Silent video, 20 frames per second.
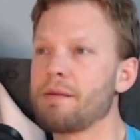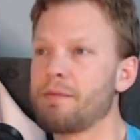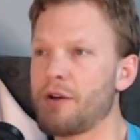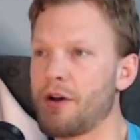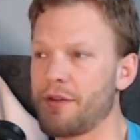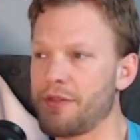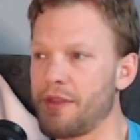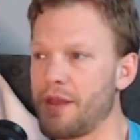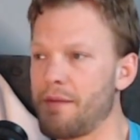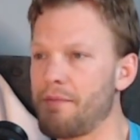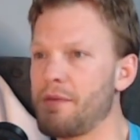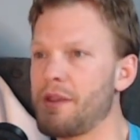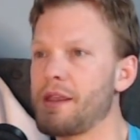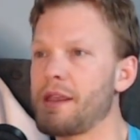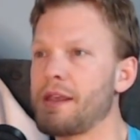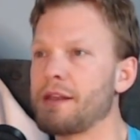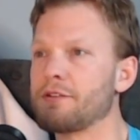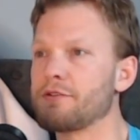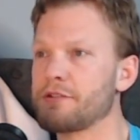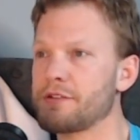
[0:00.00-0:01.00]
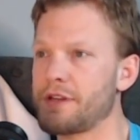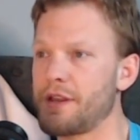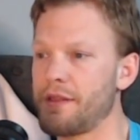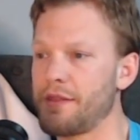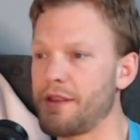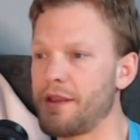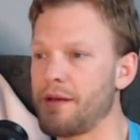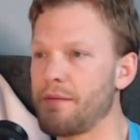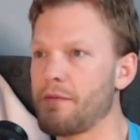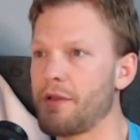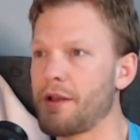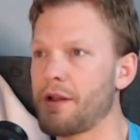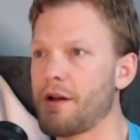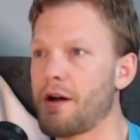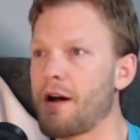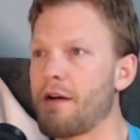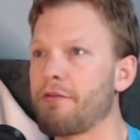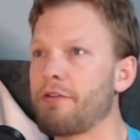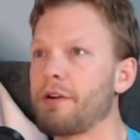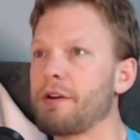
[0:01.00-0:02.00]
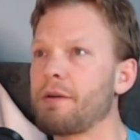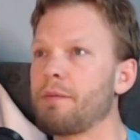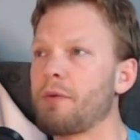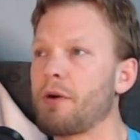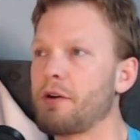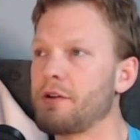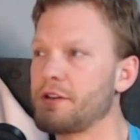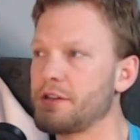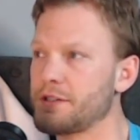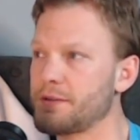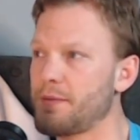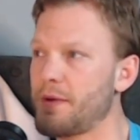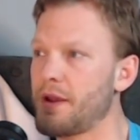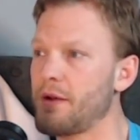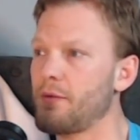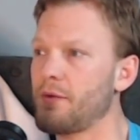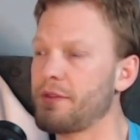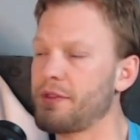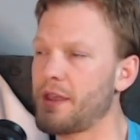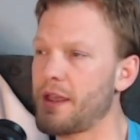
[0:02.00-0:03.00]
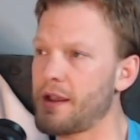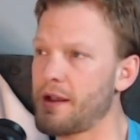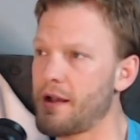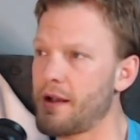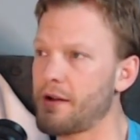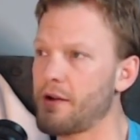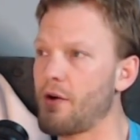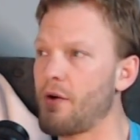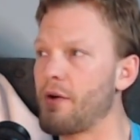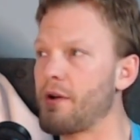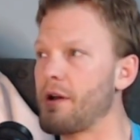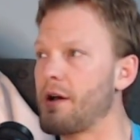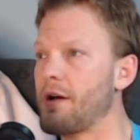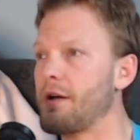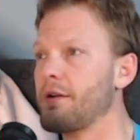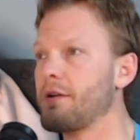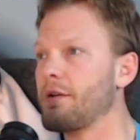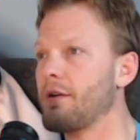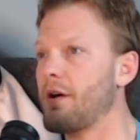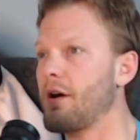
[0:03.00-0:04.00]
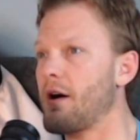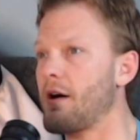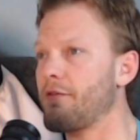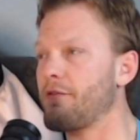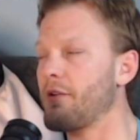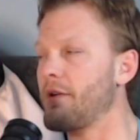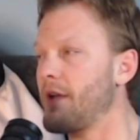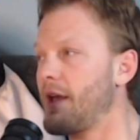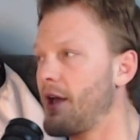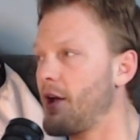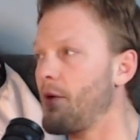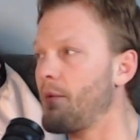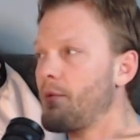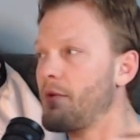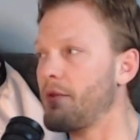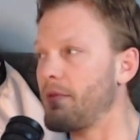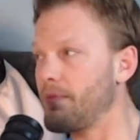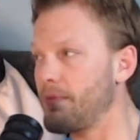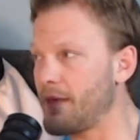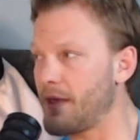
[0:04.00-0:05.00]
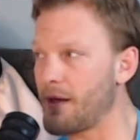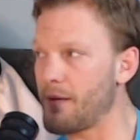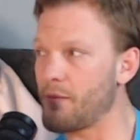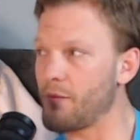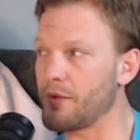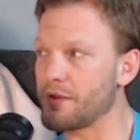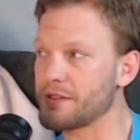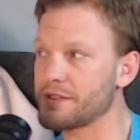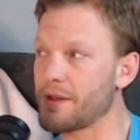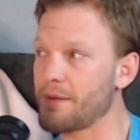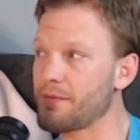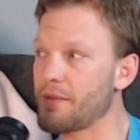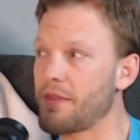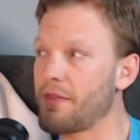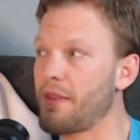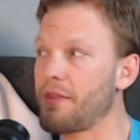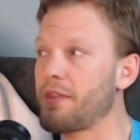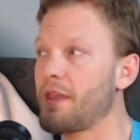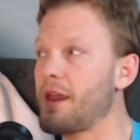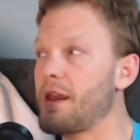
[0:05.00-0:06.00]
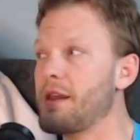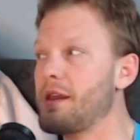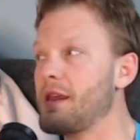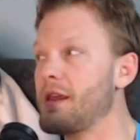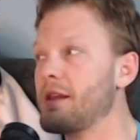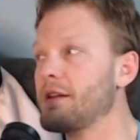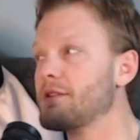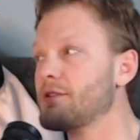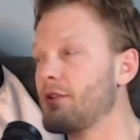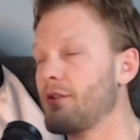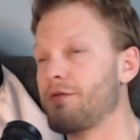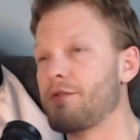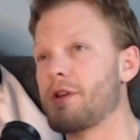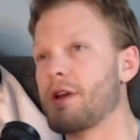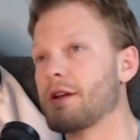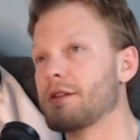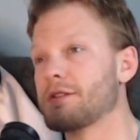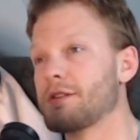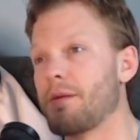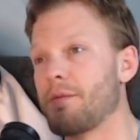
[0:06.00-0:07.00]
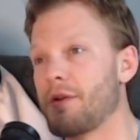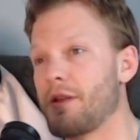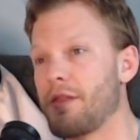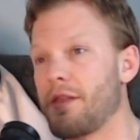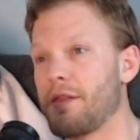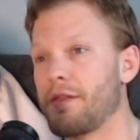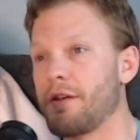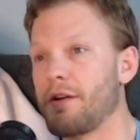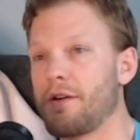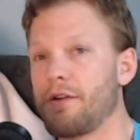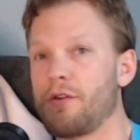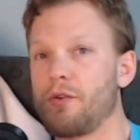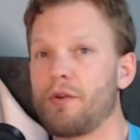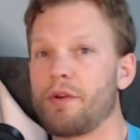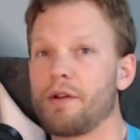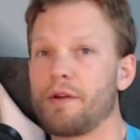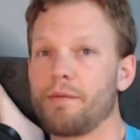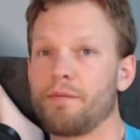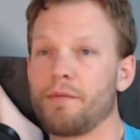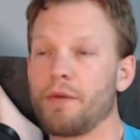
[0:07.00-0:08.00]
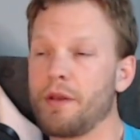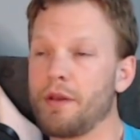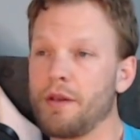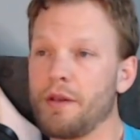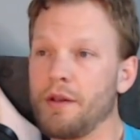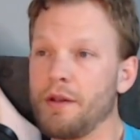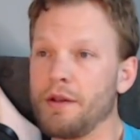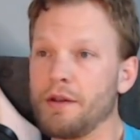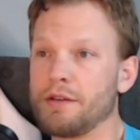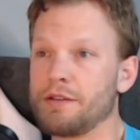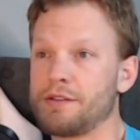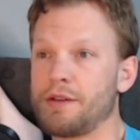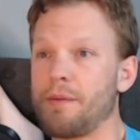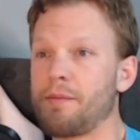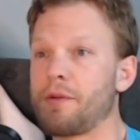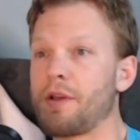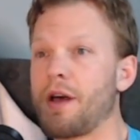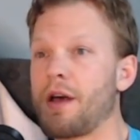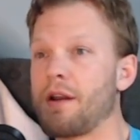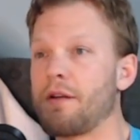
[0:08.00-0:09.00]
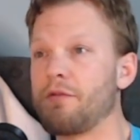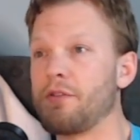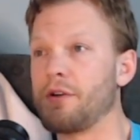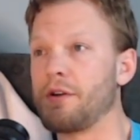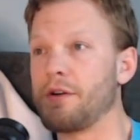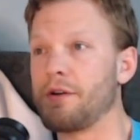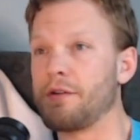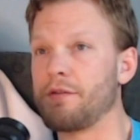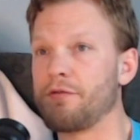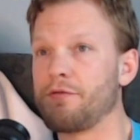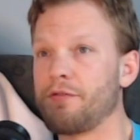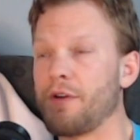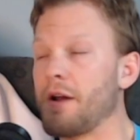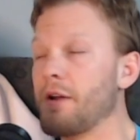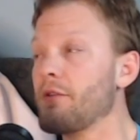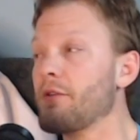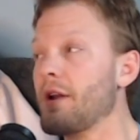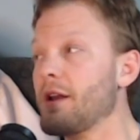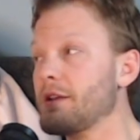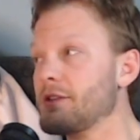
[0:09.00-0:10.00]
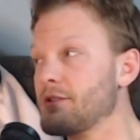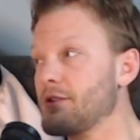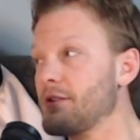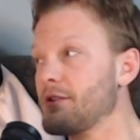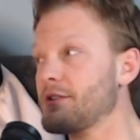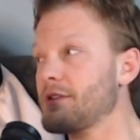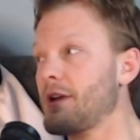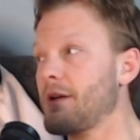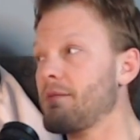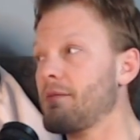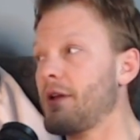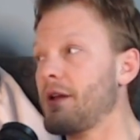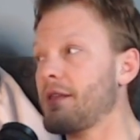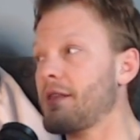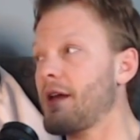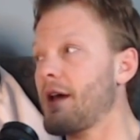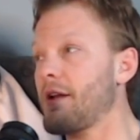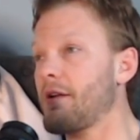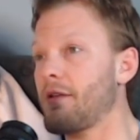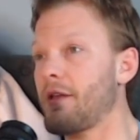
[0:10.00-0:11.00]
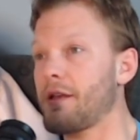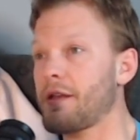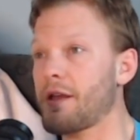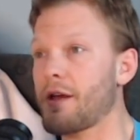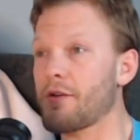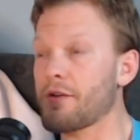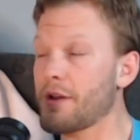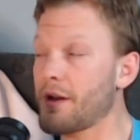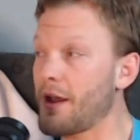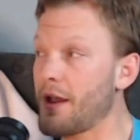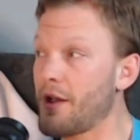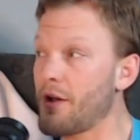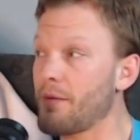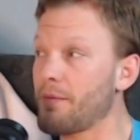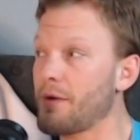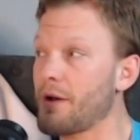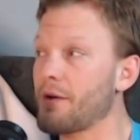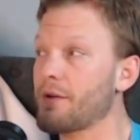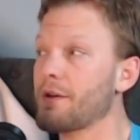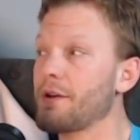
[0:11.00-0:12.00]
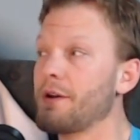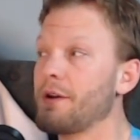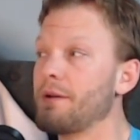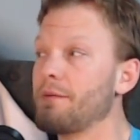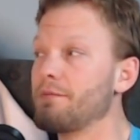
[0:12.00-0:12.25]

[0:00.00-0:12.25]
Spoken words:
them, being interested in them, like offering to participate in what they got going on, offering to help with them with something that they need. So if you got somebody, then they're doing some kind of a fundraiser or something like that, or like, how can I help? How can I